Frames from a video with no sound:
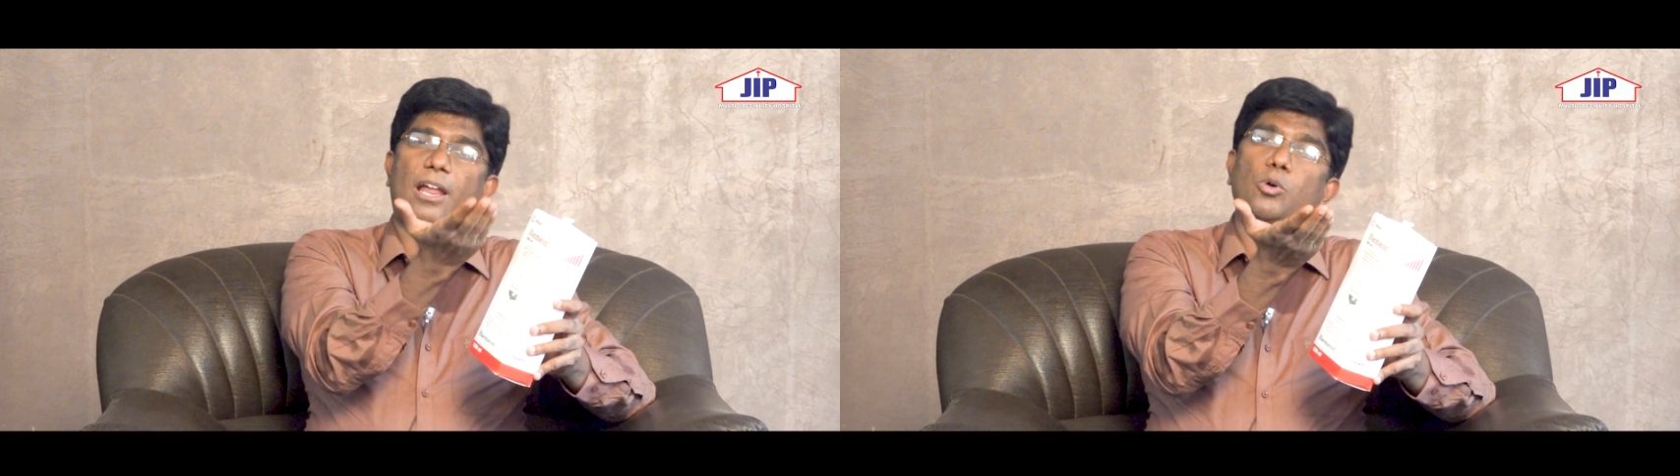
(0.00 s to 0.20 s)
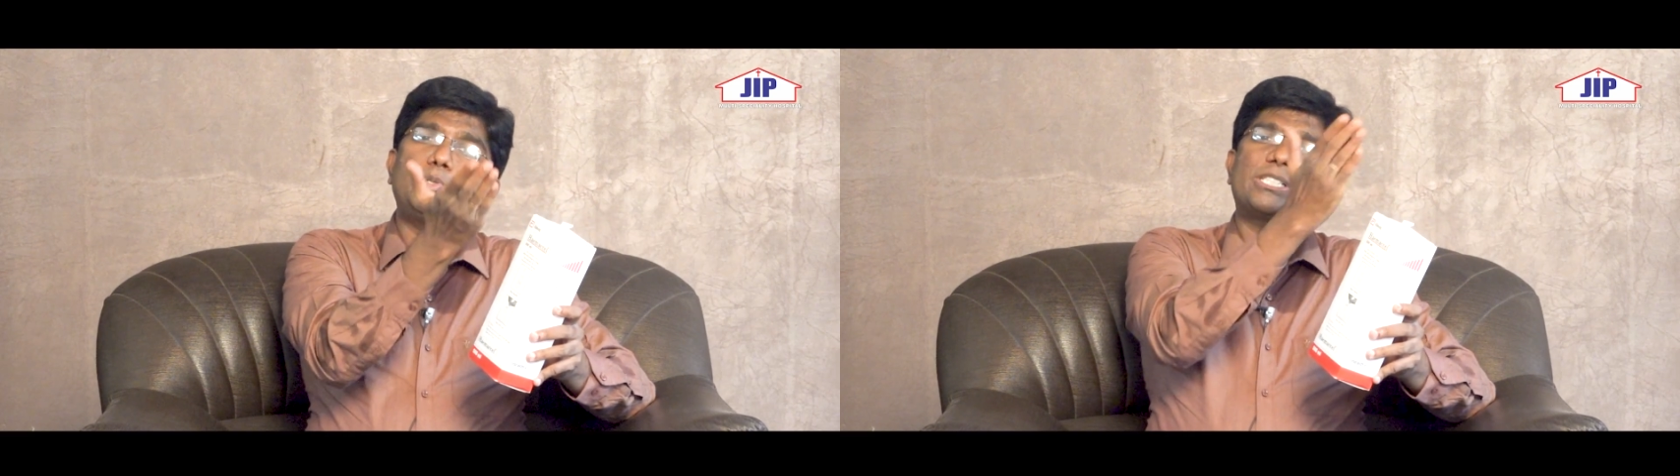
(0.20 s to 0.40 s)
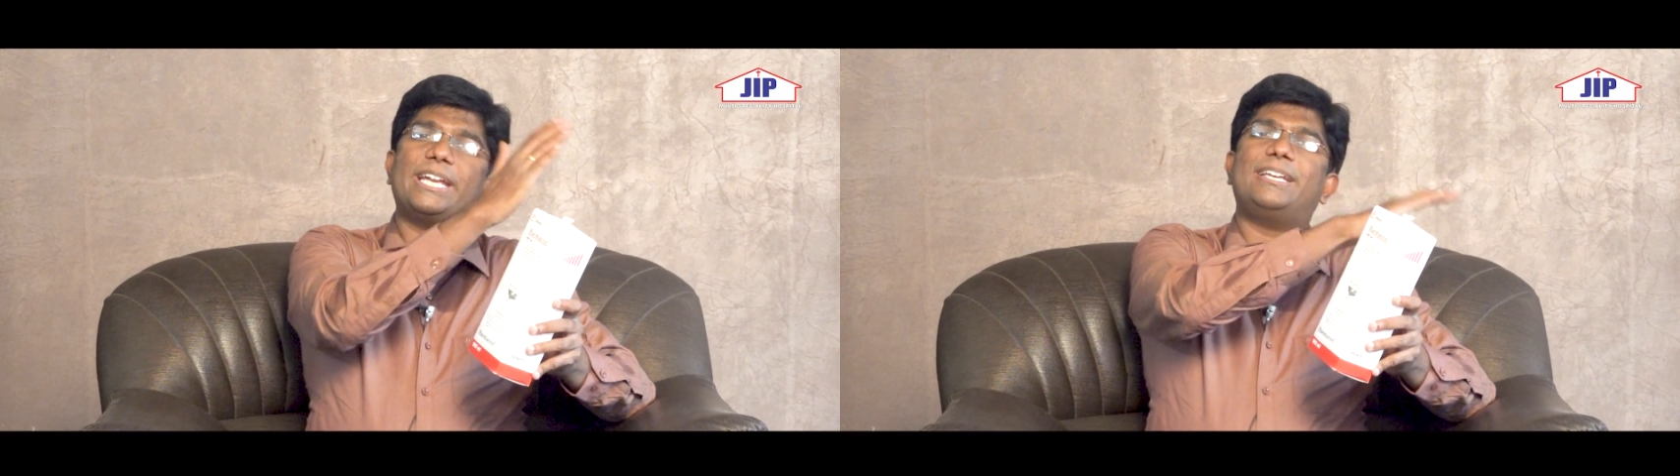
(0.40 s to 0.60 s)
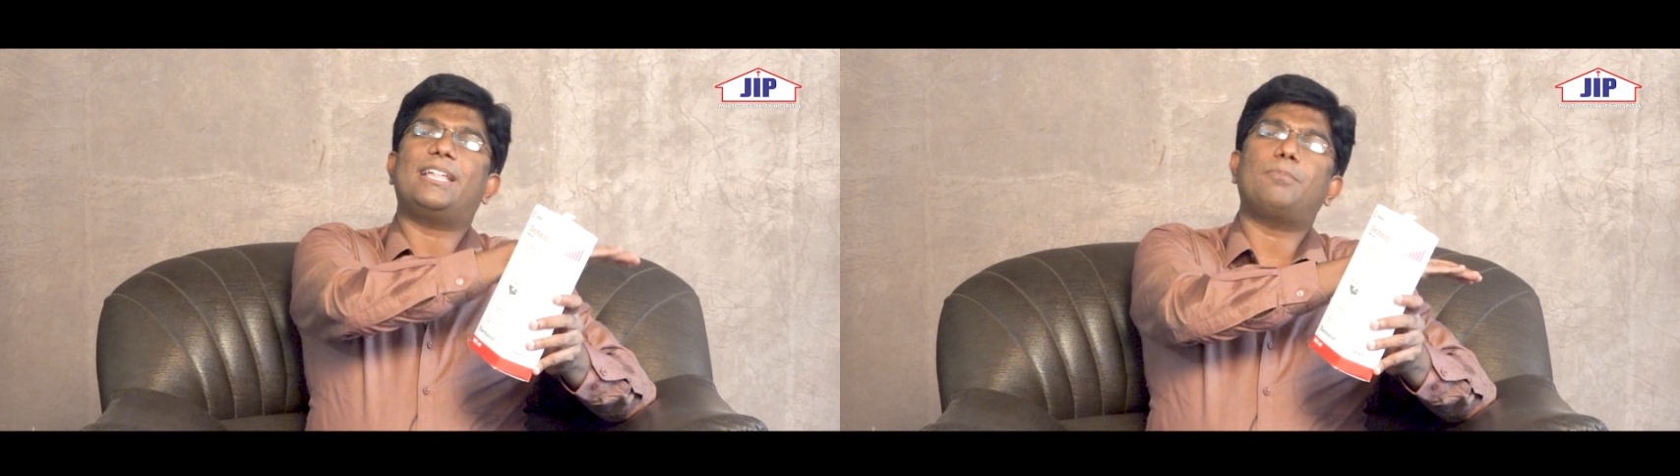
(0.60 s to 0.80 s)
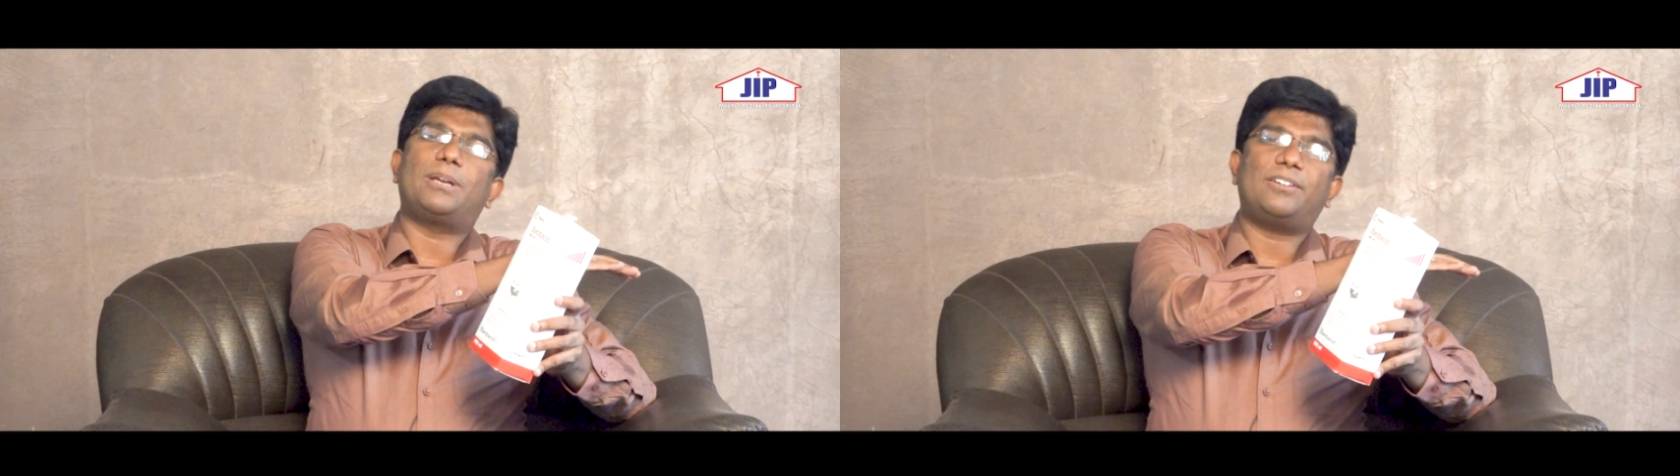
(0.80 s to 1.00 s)
Outside
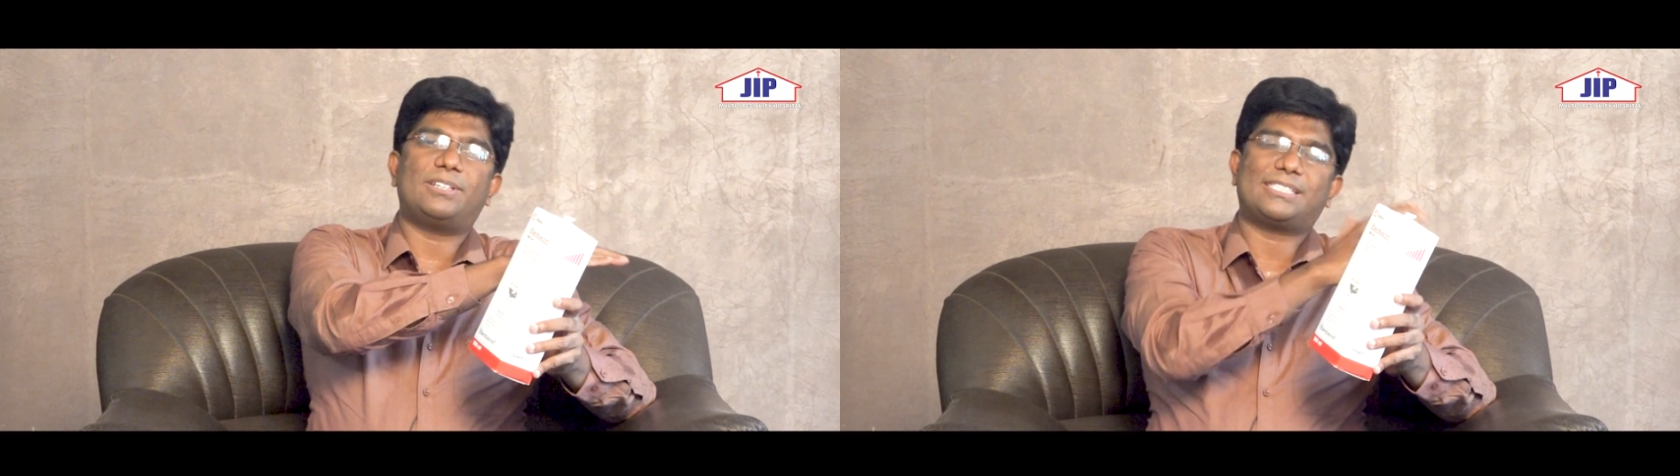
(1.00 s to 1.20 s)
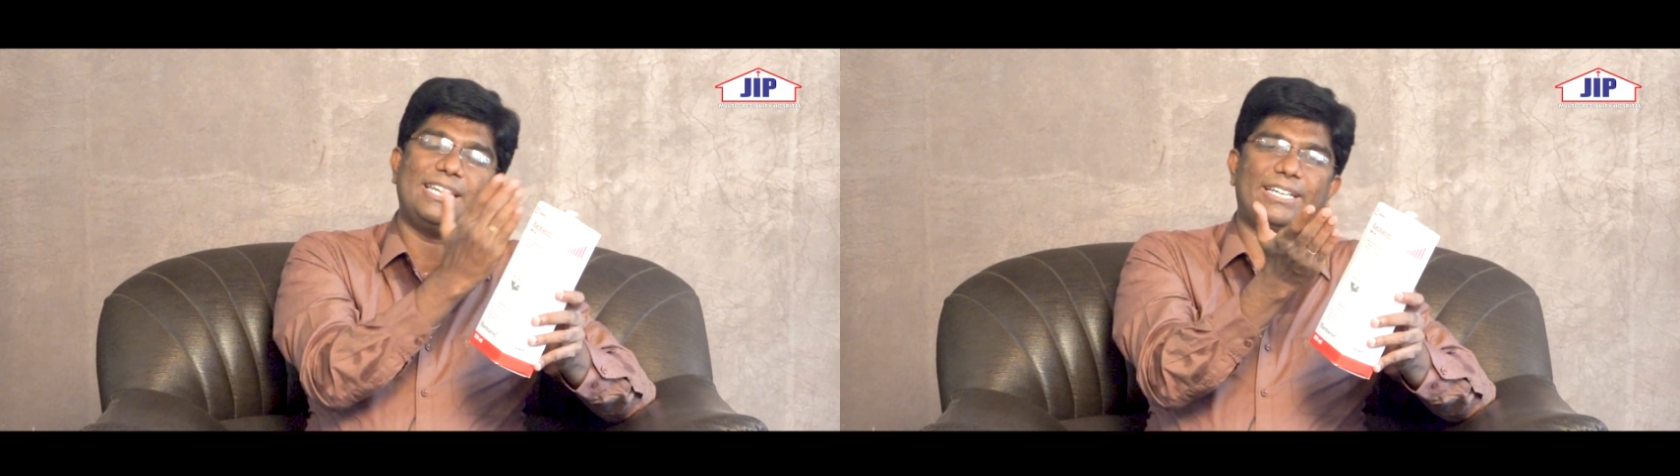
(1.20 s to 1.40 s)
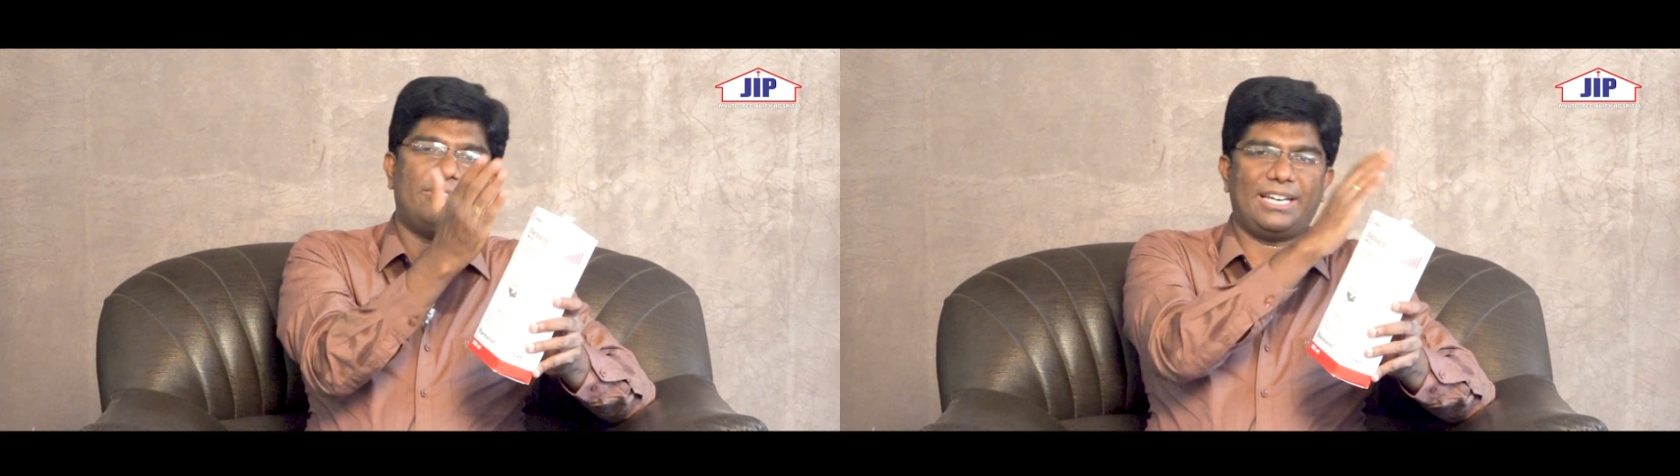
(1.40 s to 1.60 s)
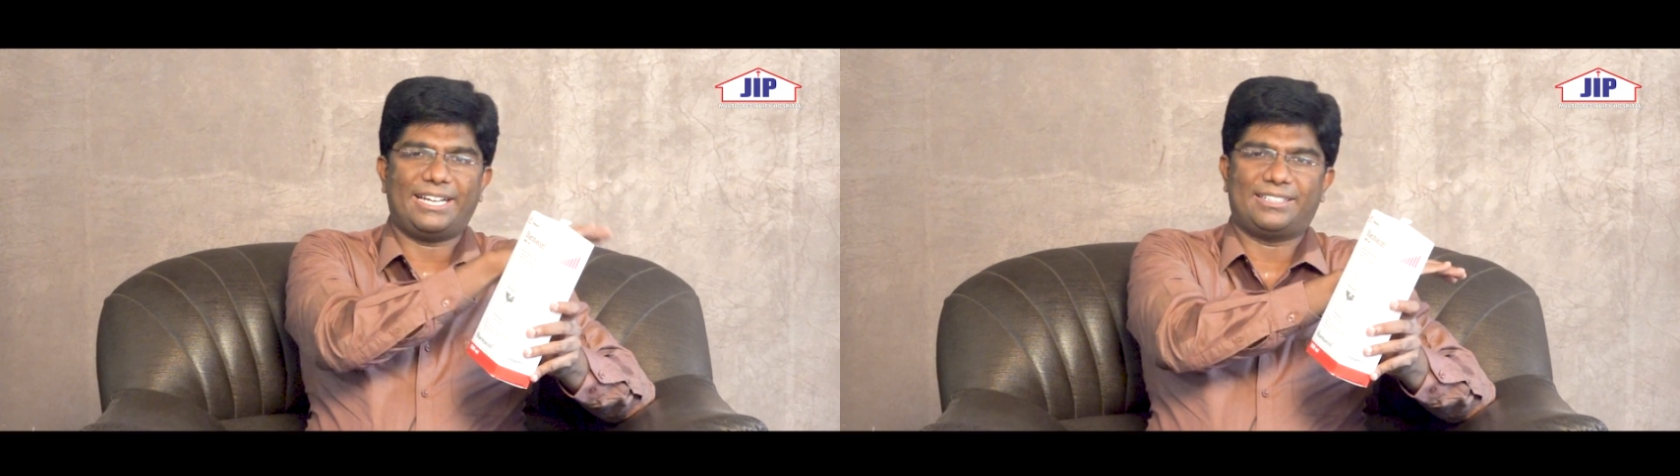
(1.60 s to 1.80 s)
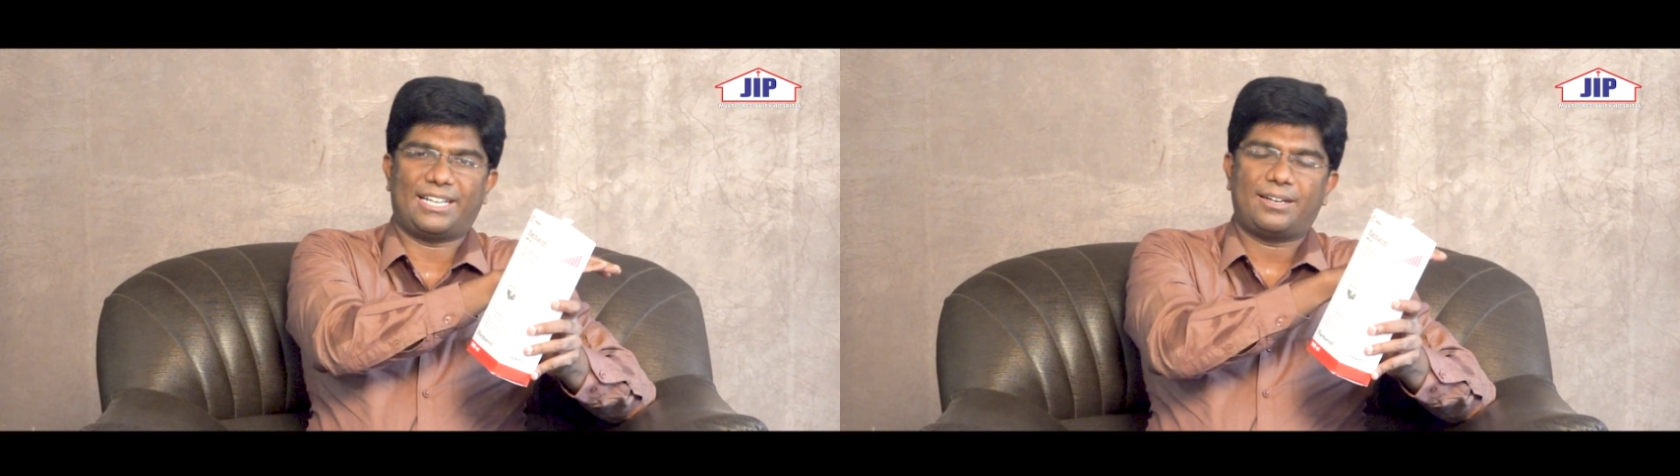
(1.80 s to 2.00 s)
the blood vessel, it will
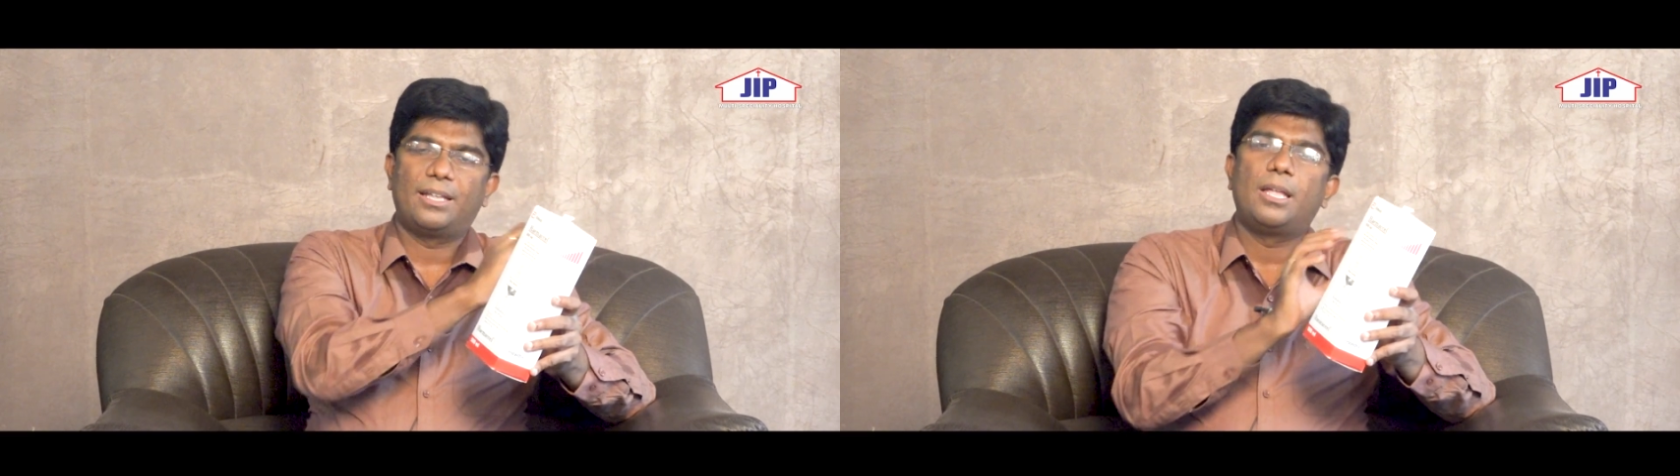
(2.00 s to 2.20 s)
enter.